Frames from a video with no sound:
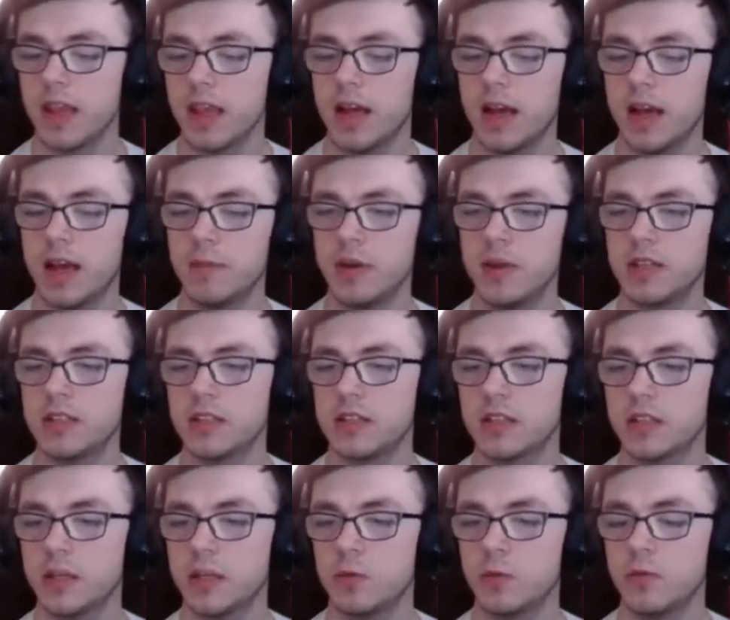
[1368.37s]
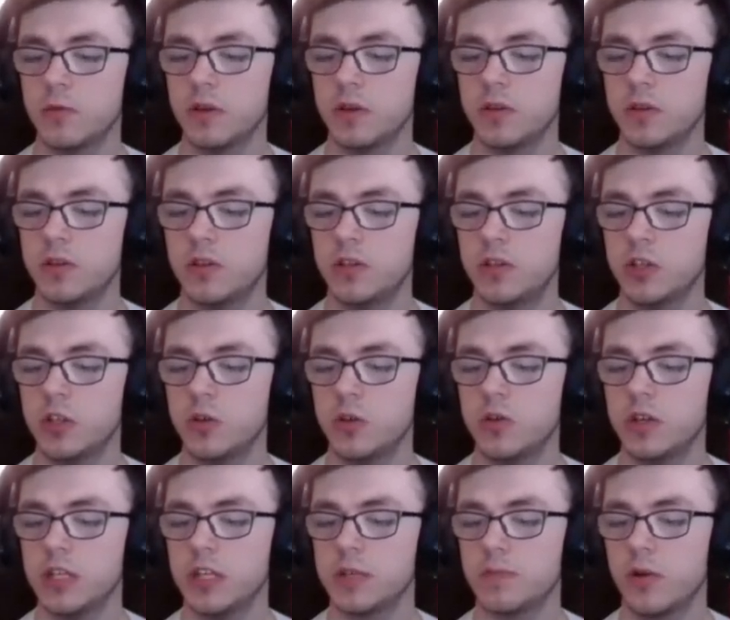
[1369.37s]
And basically what we would do
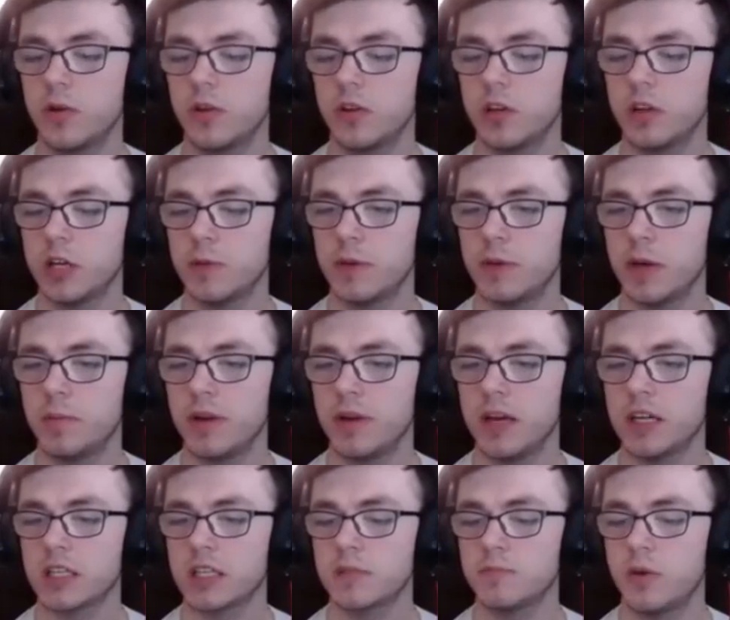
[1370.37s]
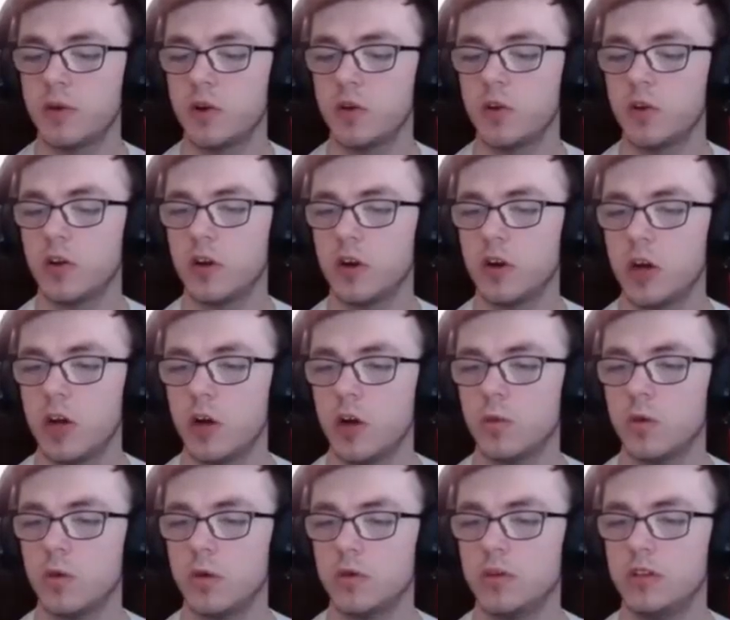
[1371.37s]
is pull up a Blast Bone.
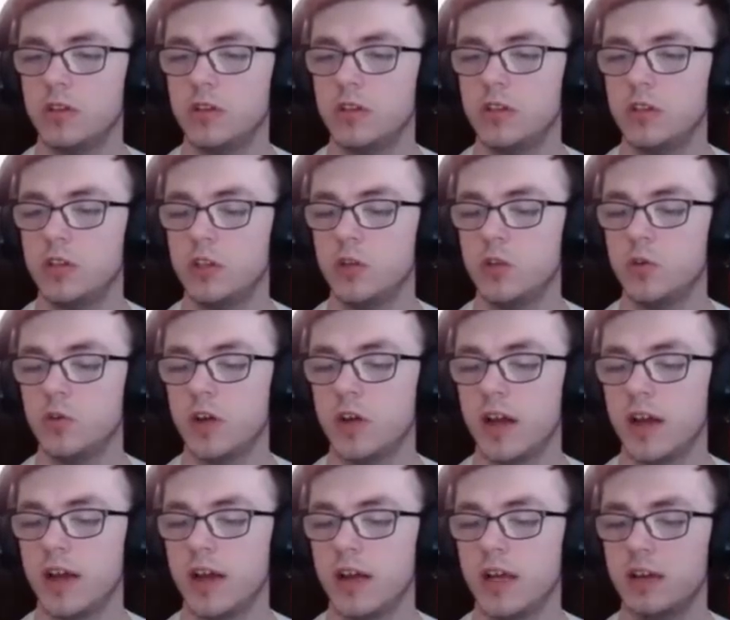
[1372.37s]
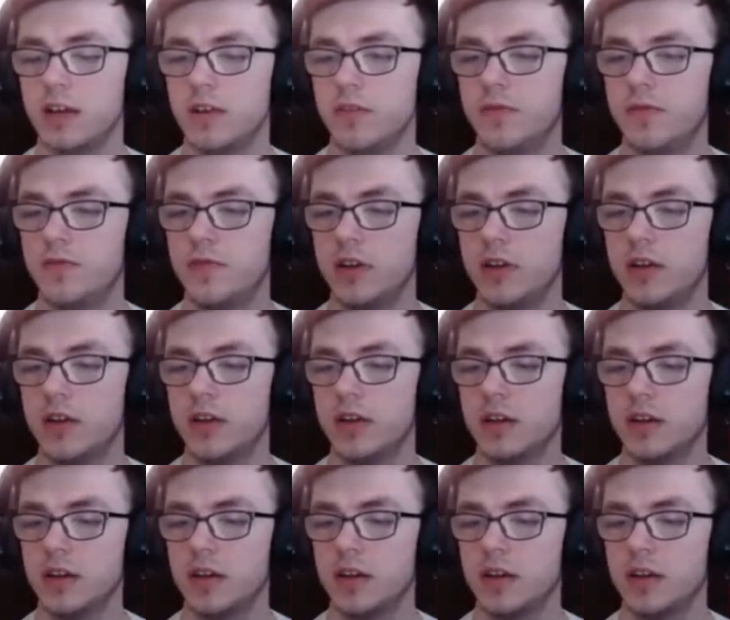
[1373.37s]
We would do a fear.